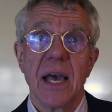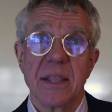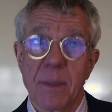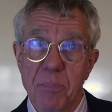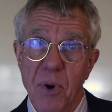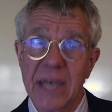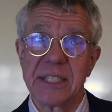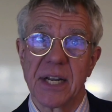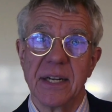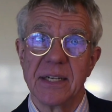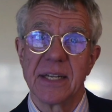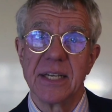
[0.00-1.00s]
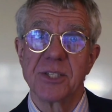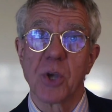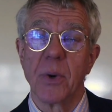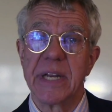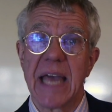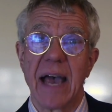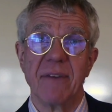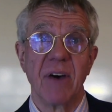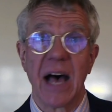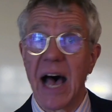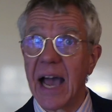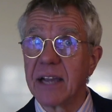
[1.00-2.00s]
The president is going to have a
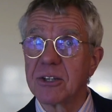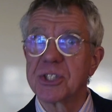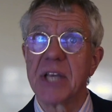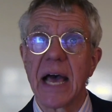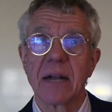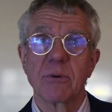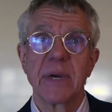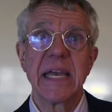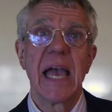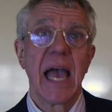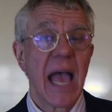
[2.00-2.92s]
higher salary